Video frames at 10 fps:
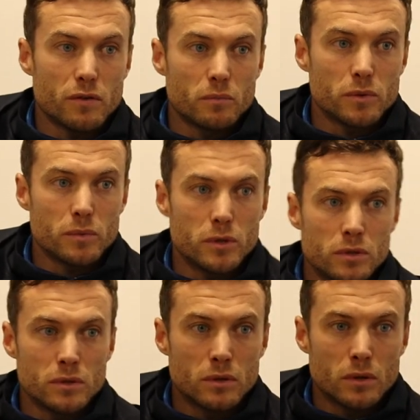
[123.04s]
from them. And
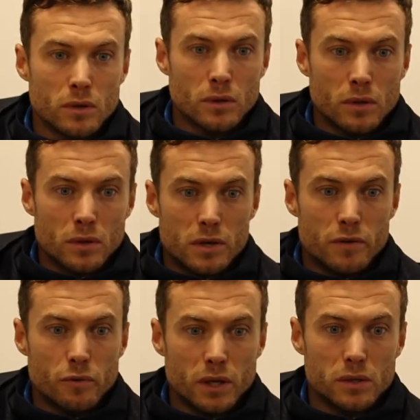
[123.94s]

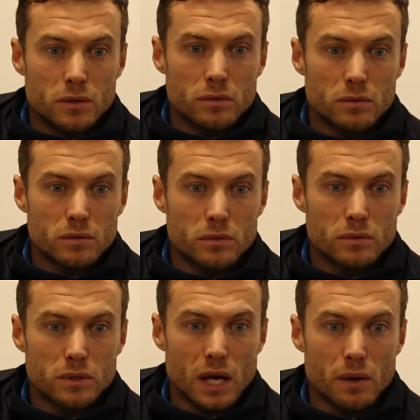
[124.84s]
if we can
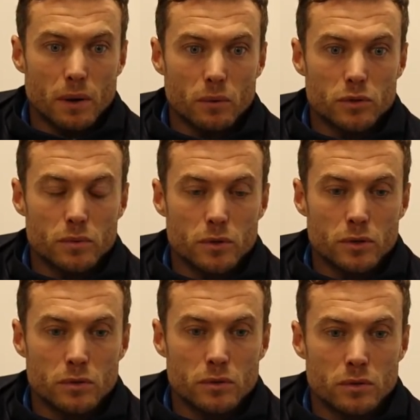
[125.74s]
get about them
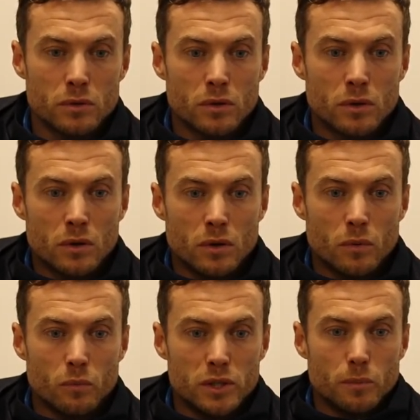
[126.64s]
and
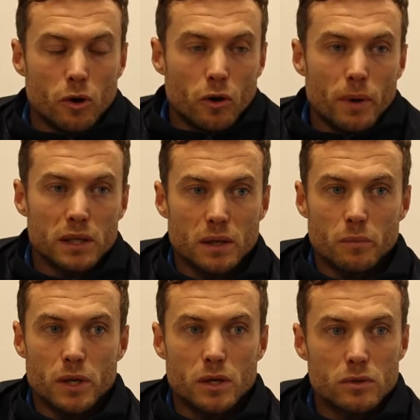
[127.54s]
win the ball back,
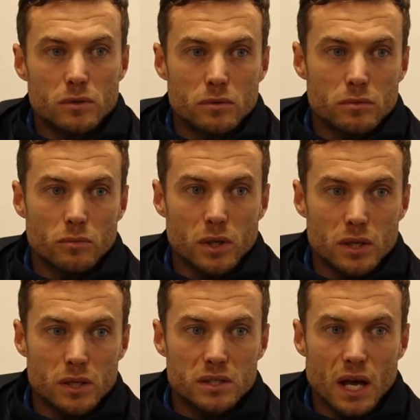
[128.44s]
then we can
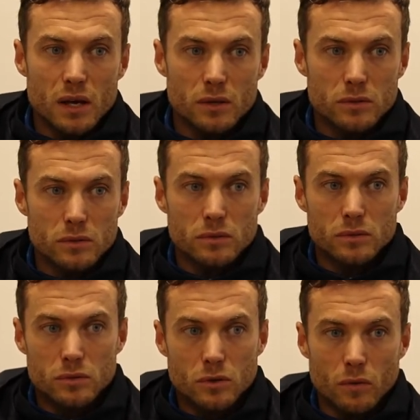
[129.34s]
attack and
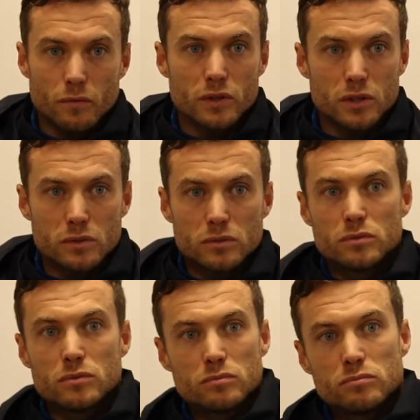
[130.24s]
hopefully
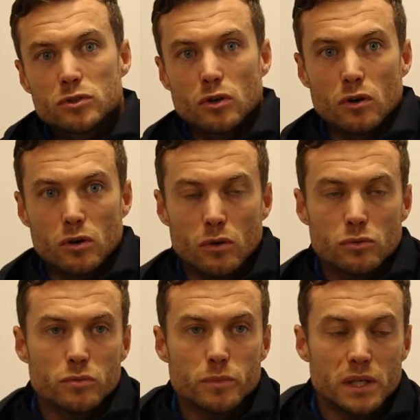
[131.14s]
score
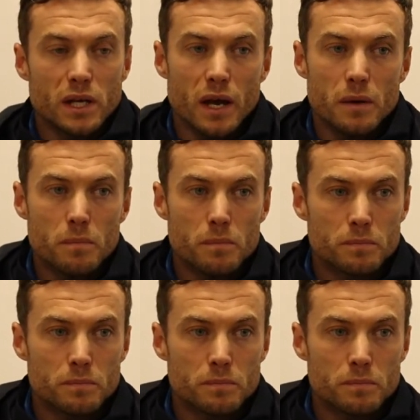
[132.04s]
goals and win the game.